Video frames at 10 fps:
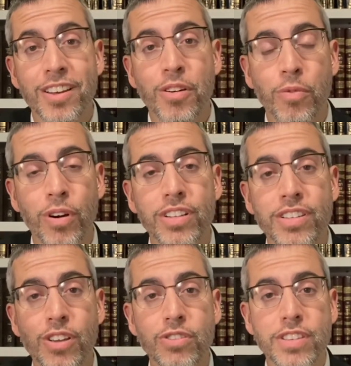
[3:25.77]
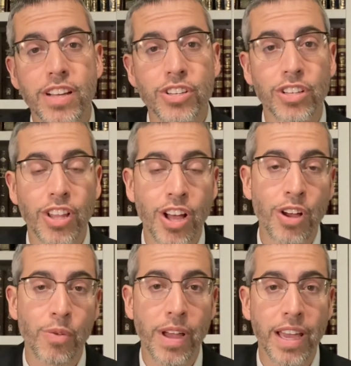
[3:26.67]
Words go such a
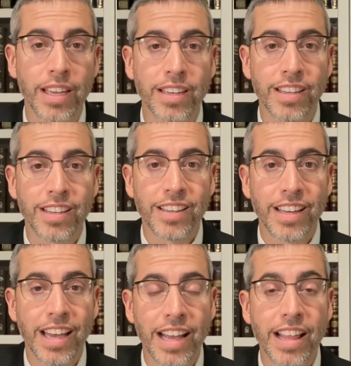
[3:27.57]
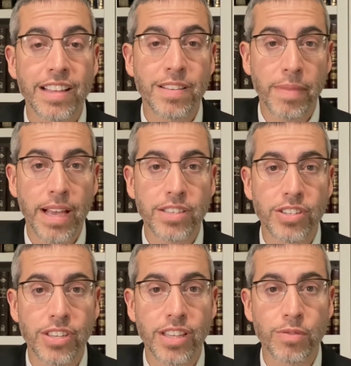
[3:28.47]
long way. And that's a
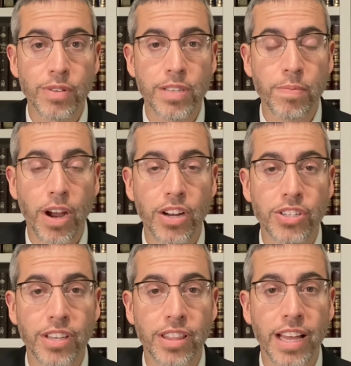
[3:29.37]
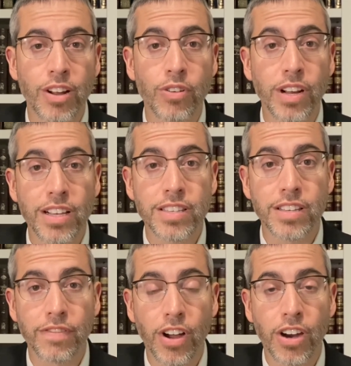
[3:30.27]
message in this week's Parsha, that onas
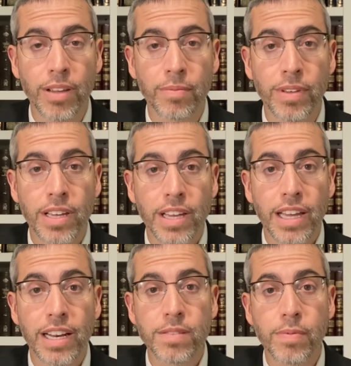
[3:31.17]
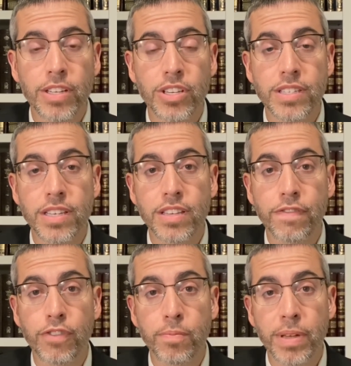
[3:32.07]
tavarim, in as much as it's a
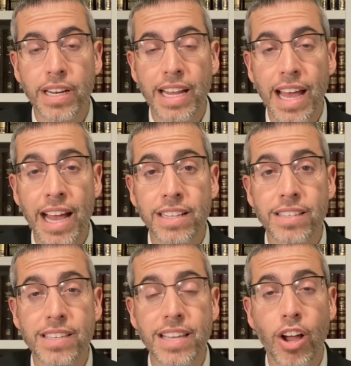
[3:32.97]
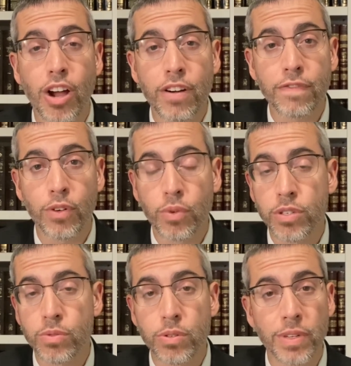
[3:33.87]
forbidden act to say harmful
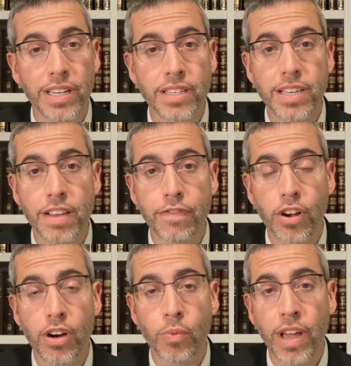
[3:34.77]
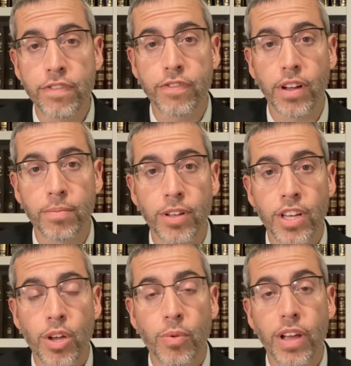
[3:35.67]
words, which we need to stay far away from,
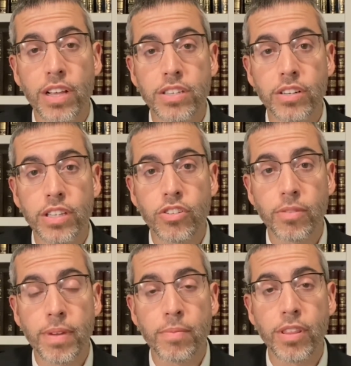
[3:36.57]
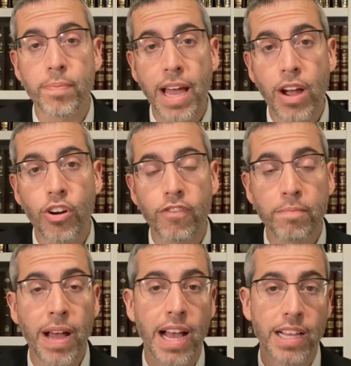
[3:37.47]
we also need to remember the power of
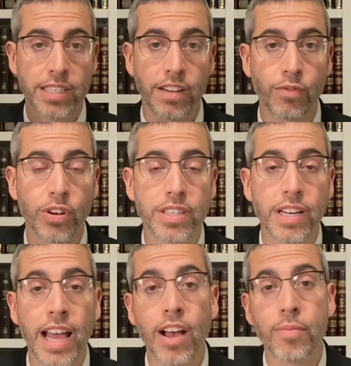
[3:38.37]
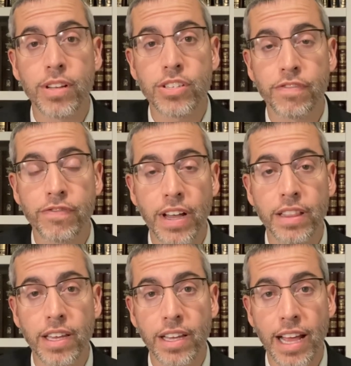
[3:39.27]
positive words and how much
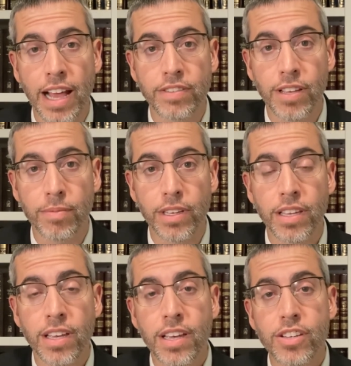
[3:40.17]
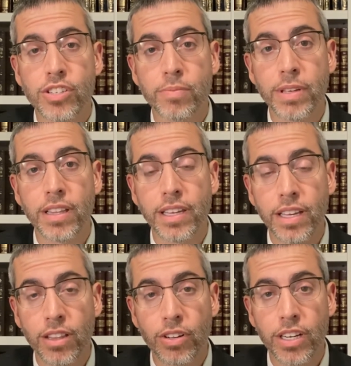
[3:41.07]
effect they can have something. Should be
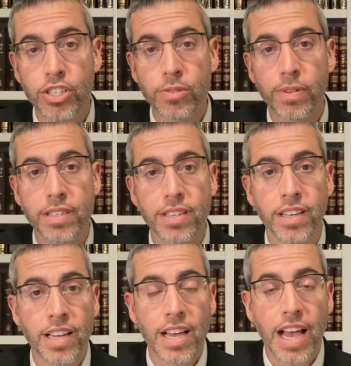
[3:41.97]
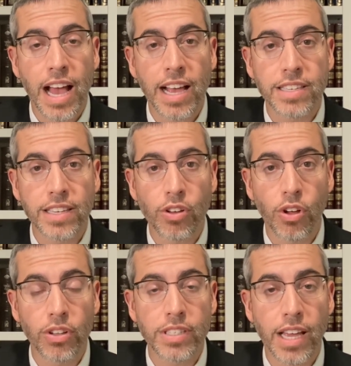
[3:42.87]
Le'iloi Nishmas Azi
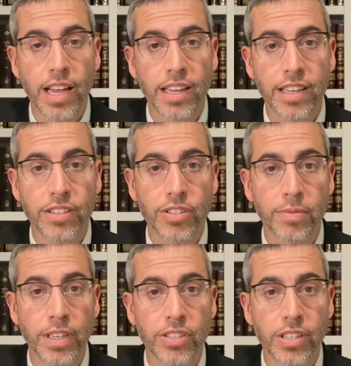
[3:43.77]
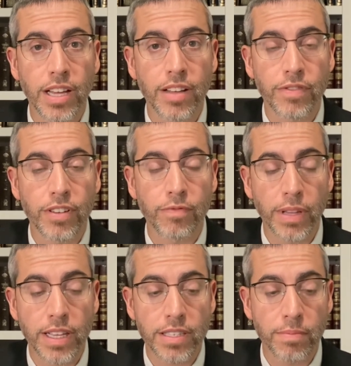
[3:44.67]
Koltai, he should have a
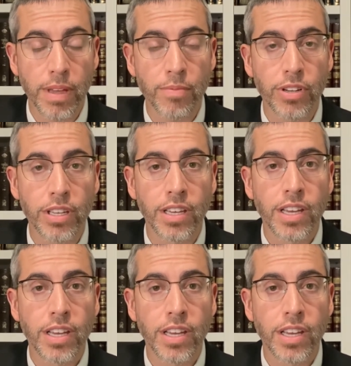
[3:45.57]
blessed memory.